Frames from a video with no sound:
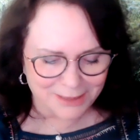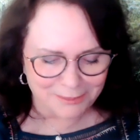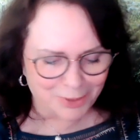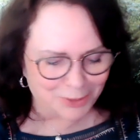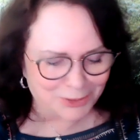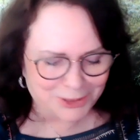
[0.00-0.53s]
I'm
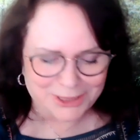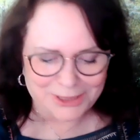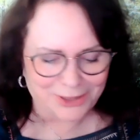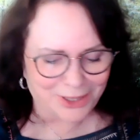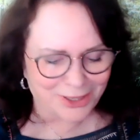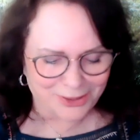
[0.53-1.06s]
posting
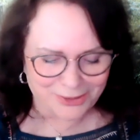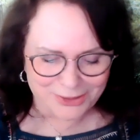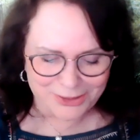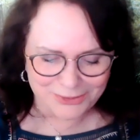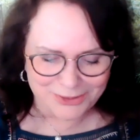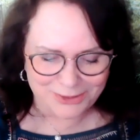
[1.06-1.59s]
a lot on
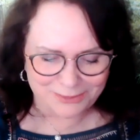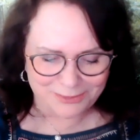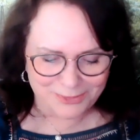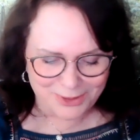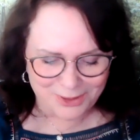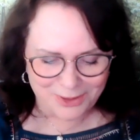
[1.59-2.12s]
YouTube
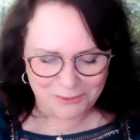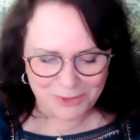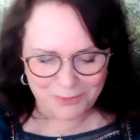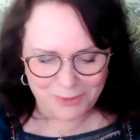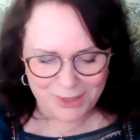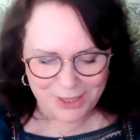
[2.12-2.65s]

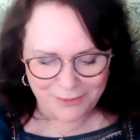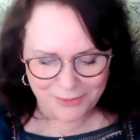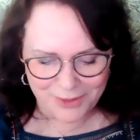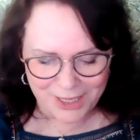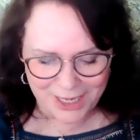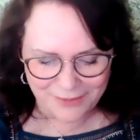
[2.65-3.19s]
with
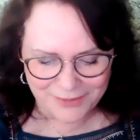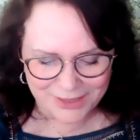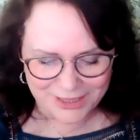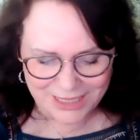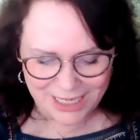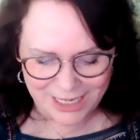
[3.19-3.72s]
whatever I have
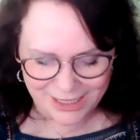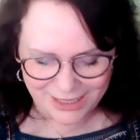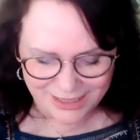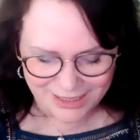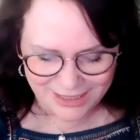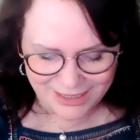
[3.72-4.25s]
to say.
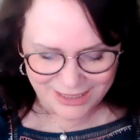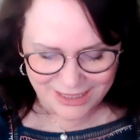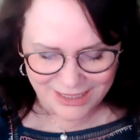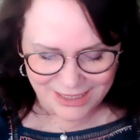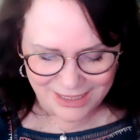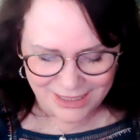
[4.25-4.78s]

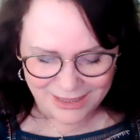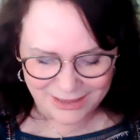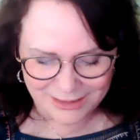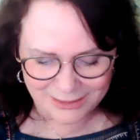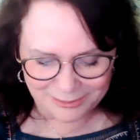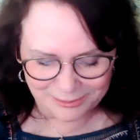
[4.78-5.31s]

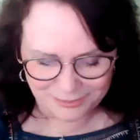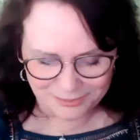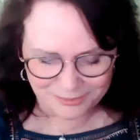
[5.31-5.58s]
Um,